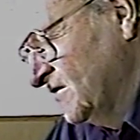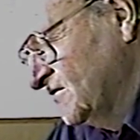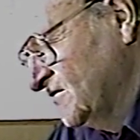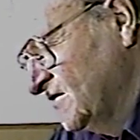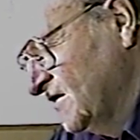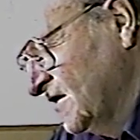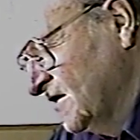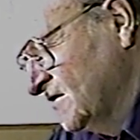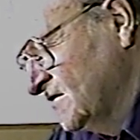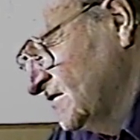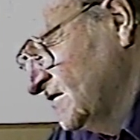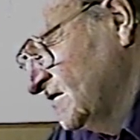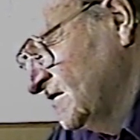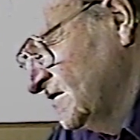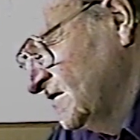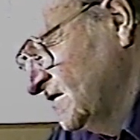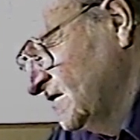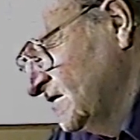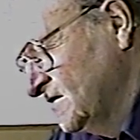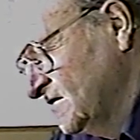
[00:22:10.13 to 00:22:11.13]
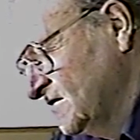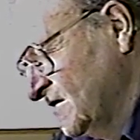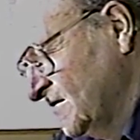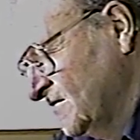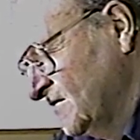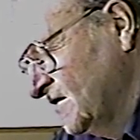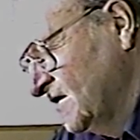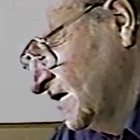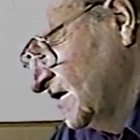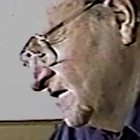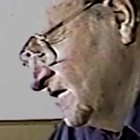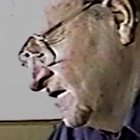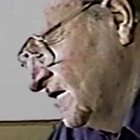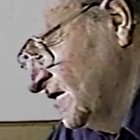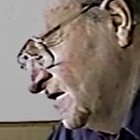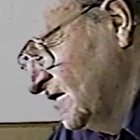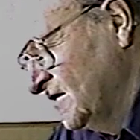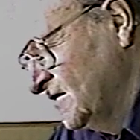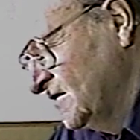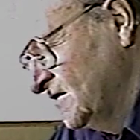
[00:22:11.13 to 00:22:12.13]
6, 7, 8,
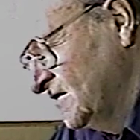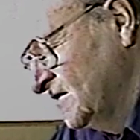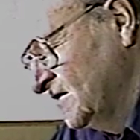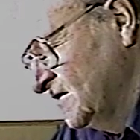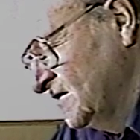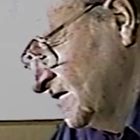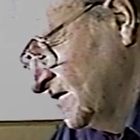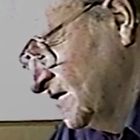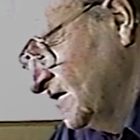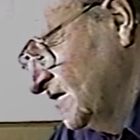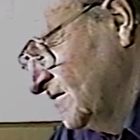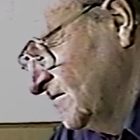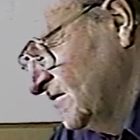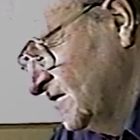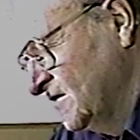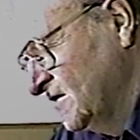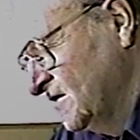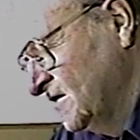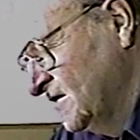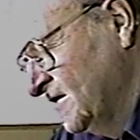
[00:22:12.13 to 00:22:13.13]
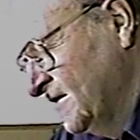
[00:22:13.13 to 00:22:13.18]
9. Maybe